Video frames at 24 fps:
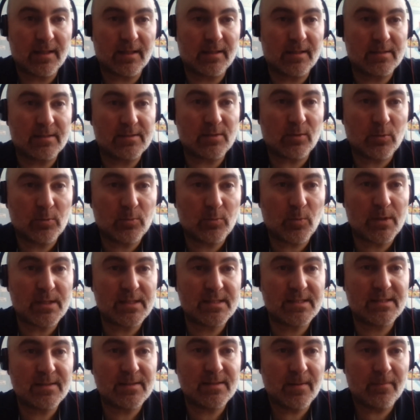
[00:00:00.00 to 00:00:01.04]
it is
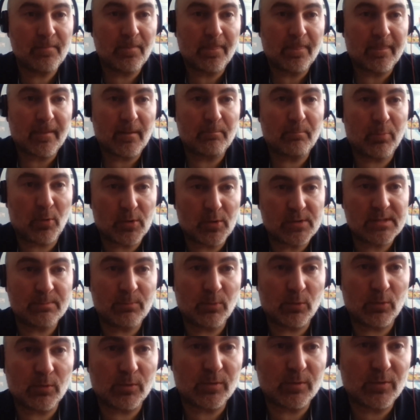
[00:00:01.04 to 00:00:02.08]
always
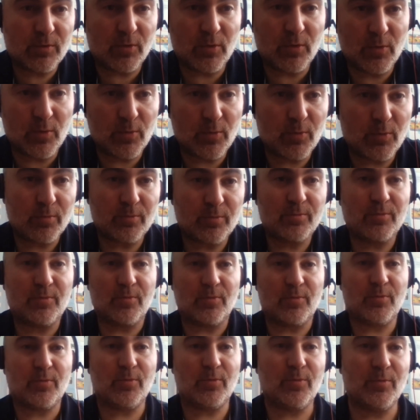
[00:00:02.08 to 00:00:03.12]
possible to
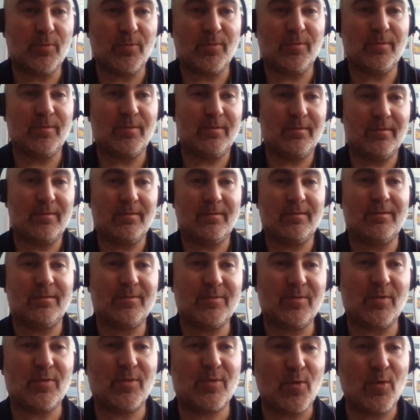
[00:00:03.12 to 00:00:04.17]
to
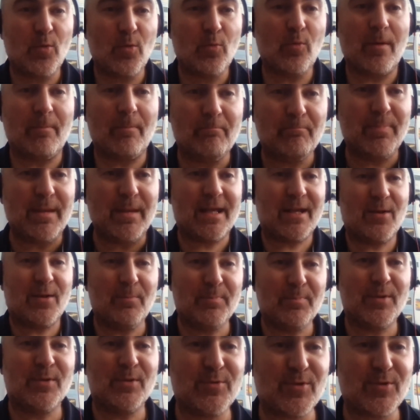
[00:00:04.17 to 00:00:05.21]
to throw a big
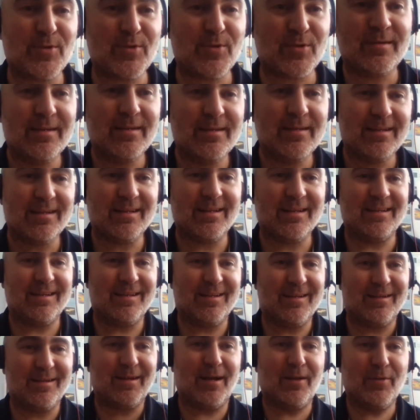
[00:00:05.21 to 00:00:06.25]
computer
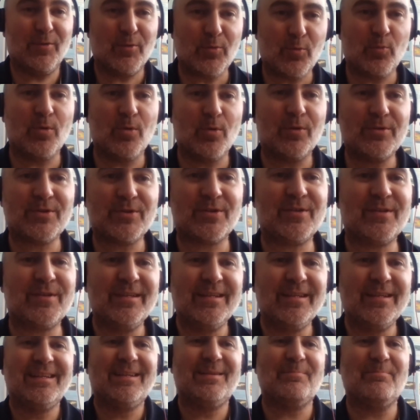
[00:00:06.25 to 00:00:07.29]
uh, underwater,
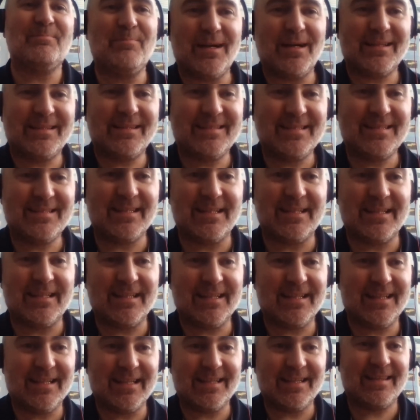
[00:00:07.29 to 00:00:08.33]
but
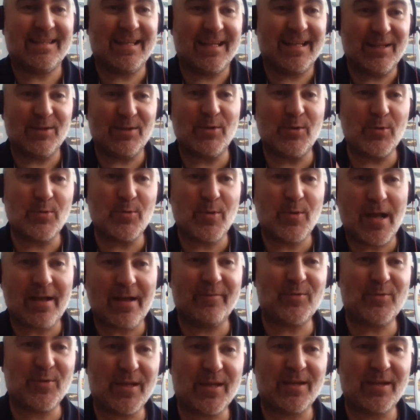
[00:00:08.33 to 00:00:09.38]
uh, then you
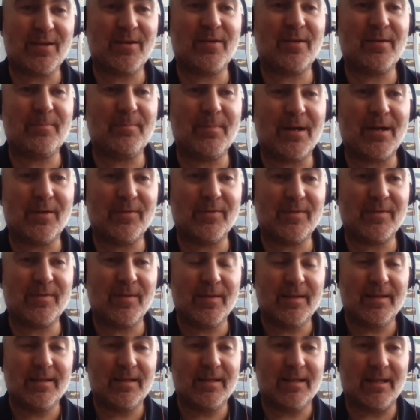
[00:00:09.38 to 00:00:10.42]
have to care about
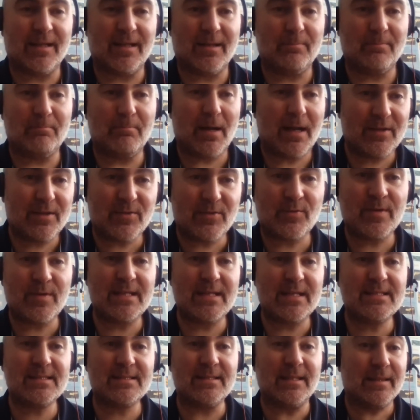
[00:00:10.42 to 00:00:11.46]
uh,
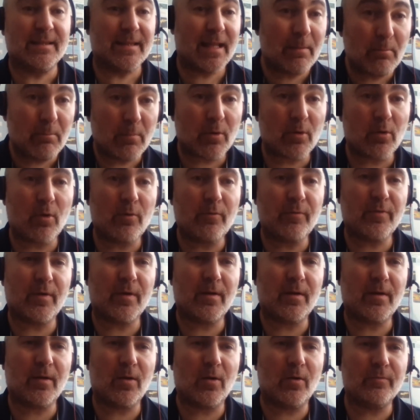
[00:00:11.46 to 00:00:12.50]
batteries, the number of,
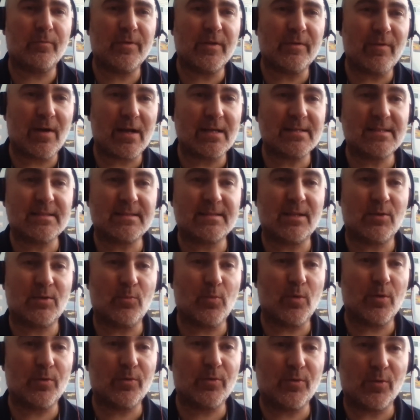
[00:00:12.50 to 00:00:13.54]
uh, of devices that
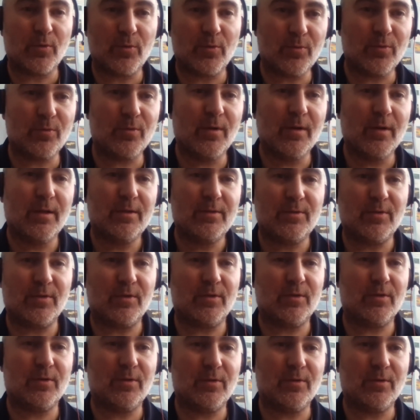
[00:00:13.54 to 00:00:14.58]
you want to,
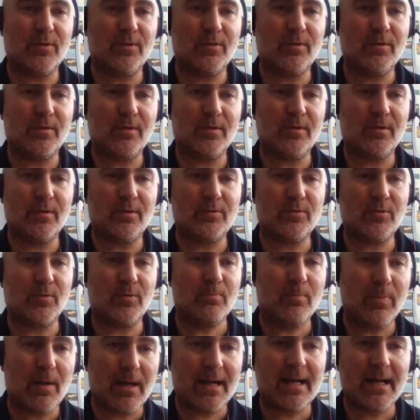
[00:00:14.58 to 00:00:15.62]
to, to
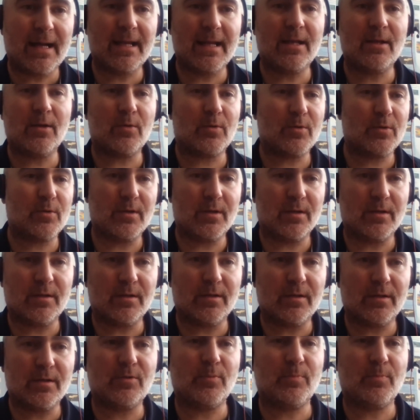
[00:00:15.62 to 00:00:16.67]
buy or
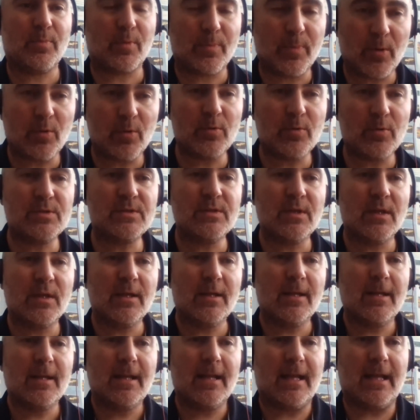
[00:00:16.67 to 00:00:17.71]
uh, to propose,
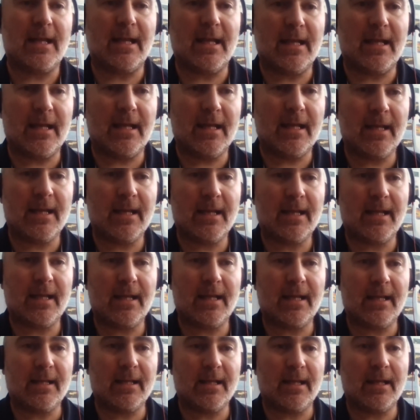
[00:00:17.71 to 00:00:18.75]
uh,
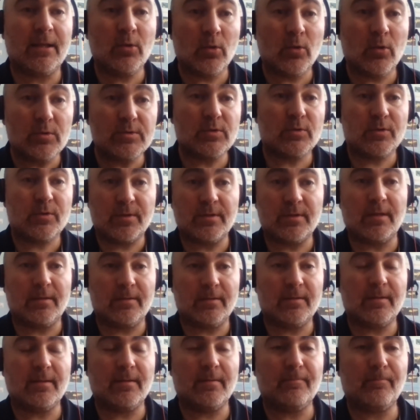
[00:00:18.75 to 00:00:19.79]
and also
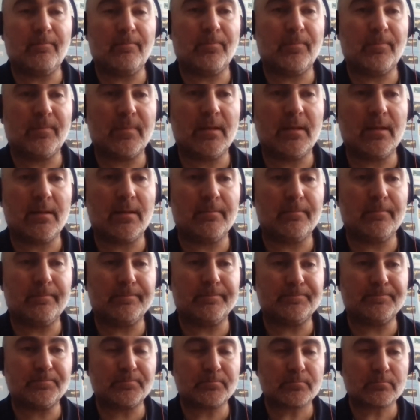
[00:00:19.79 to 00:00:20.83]
the, the,
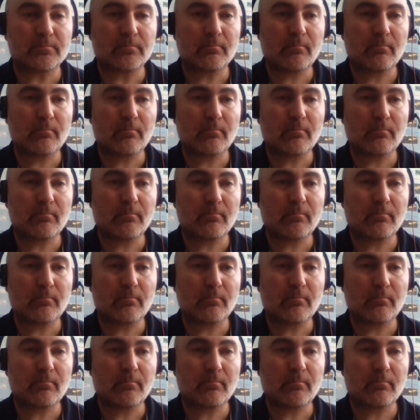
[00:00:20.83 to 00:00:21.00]
the,